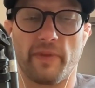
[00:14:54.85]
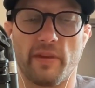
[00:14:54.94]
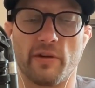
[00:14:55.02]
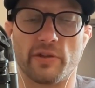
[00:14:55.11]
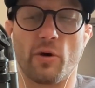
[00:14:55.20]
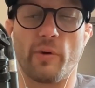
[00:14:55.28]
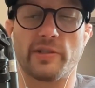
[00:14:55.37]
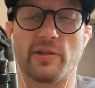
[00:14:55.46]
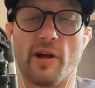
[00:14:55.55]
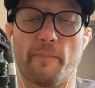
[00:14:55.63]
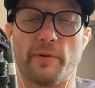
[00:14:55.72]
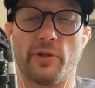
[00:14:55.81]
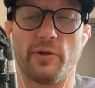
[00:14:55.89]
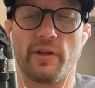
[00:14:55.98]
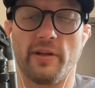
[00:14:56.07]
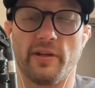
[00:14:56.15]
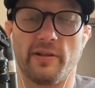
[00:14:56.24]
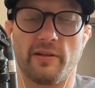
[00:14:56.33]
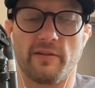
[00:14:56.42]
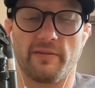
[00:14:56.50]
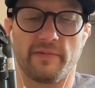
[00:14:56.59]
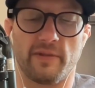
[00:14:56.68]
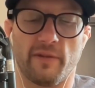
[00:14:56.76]
there's always an opportunity that
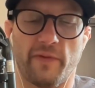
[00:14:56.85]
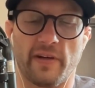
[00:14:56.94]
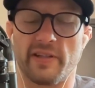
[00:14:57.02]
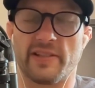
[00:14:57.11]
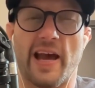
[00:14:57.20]
nefarious